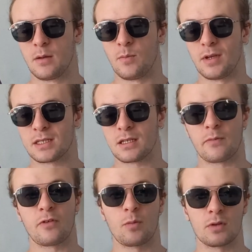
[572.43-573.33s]
messed
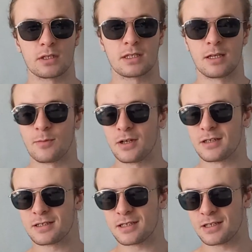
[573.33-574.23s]
up from all the
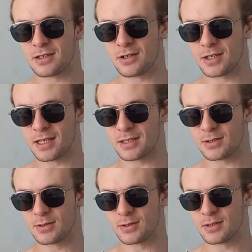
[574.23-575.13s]
stimulants and you don't get
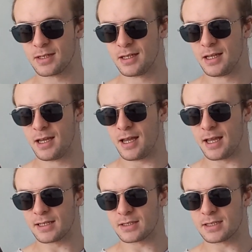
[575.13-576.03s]
too
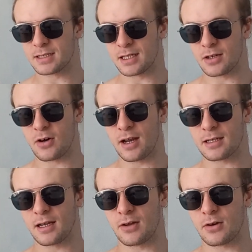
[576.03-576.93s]
anxious and
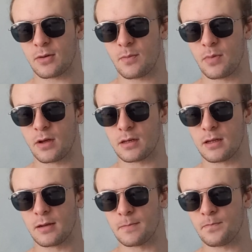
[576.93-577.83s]
cracked out. But
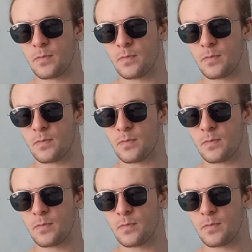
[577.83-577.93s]
yeah,